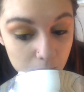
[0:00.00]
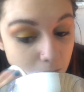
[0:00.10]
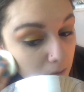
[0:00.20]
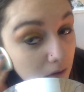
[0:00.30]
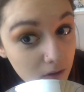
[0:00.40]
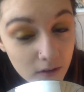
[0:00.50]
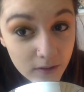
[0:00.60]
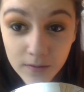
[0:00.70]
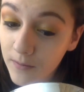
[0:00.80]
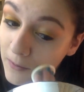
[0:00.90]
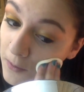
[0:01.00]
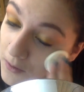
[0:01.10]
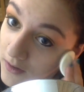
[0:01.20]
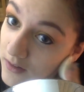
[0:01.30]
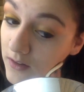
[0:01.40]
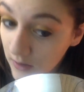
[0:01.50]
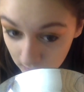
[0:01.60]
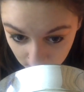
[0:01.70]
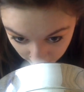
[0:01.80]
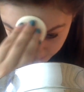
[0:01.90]
and I just like the way this looks, and I
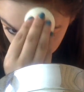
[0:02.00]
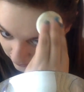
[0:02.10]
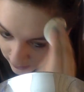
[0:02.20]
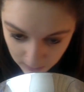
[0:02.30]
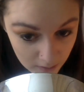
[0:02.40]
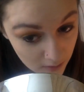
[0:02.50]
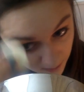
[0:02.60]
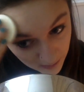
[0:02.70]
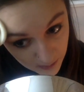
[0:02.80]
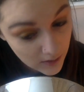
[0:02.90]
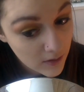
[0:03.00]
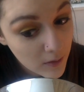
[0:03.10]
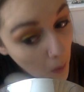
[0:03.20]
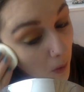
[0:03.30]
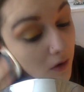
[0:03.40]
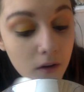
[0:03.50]
found a little sponge in it for the first time,